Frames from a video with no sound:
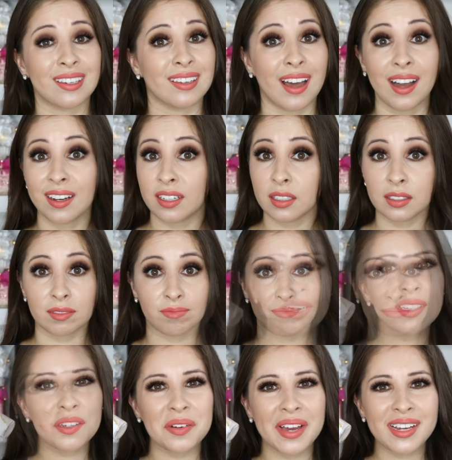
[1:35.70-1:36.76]
not good.
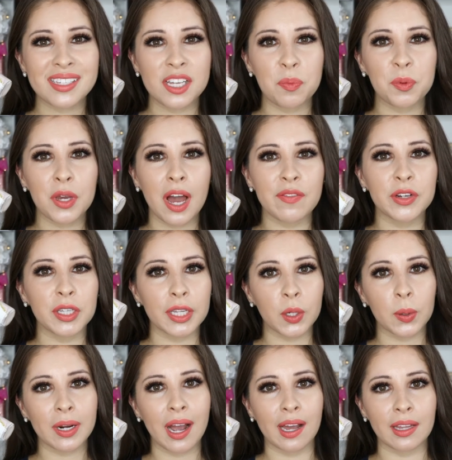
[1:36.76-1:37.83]
So next up you have your
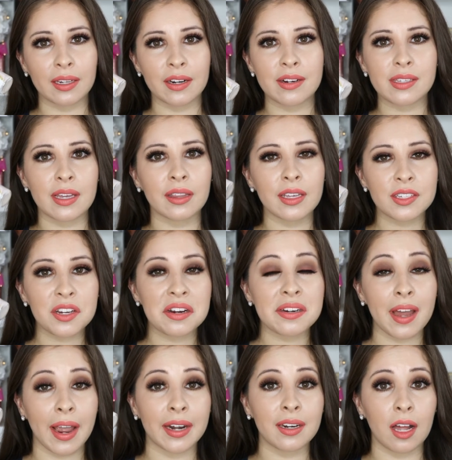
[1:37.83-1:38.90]
liquid highlighters, and these are
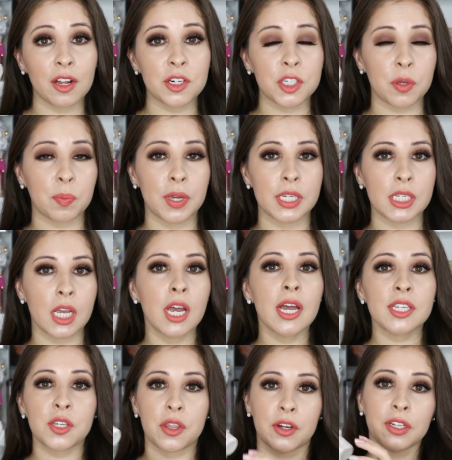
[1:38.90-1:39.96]
$9 a piece,
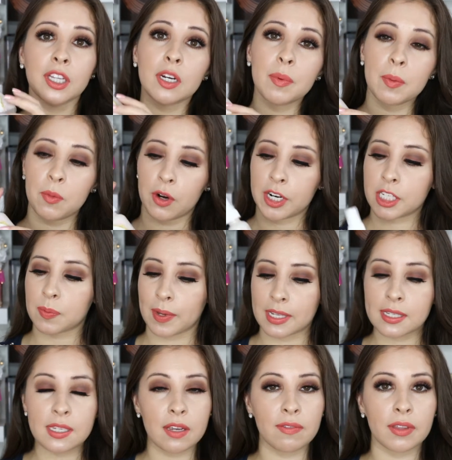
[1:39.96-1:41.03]
so they're a little bit more
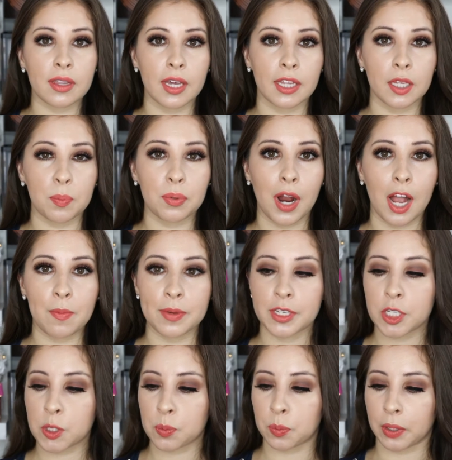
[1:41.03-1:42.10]
expensive than the
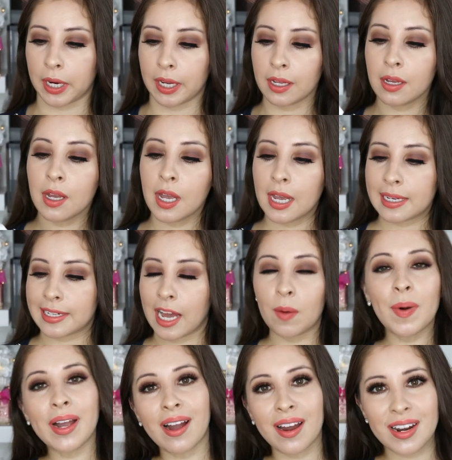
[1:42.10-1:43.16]
priming spray.
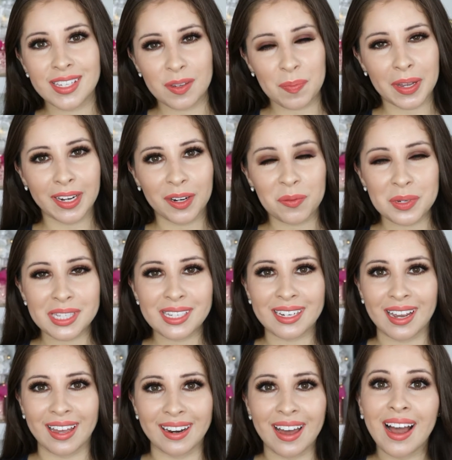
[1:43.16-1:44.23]
Now my honest opinion, once
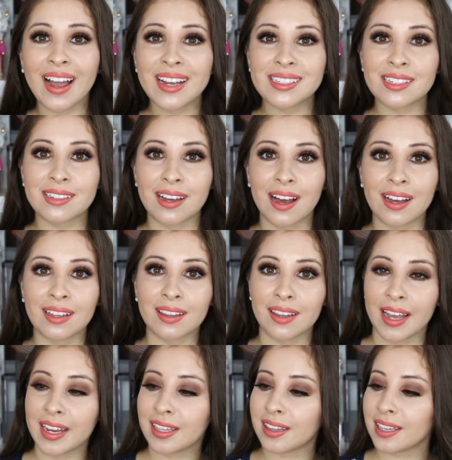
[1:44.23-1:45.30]
again, I did not
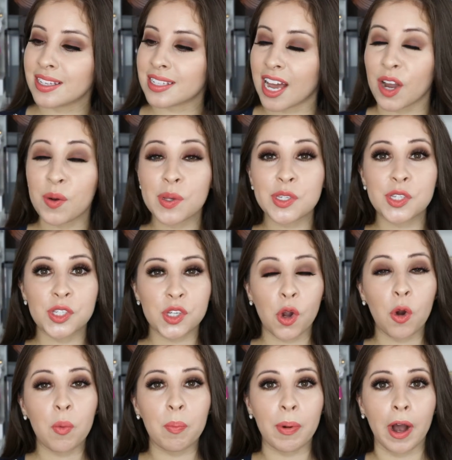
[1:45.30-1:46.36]
like these. I was
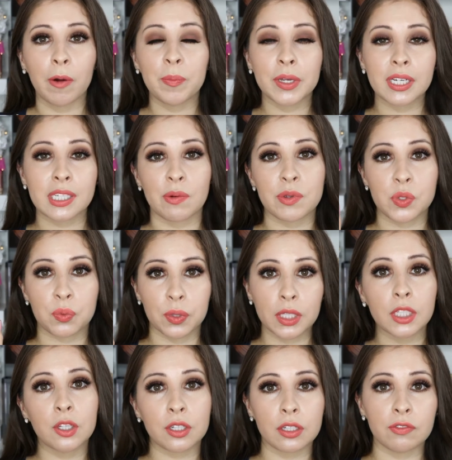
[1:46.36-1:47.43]
so bummed because I was
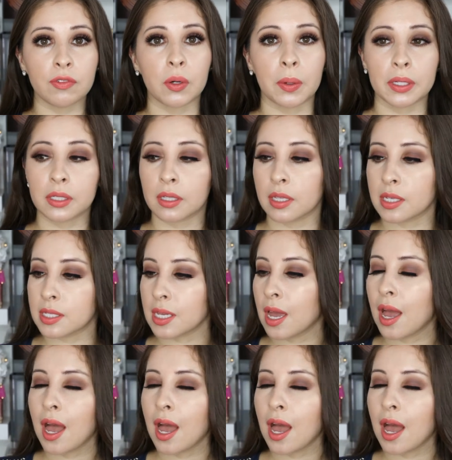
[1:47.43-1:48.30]
really looking forward to this.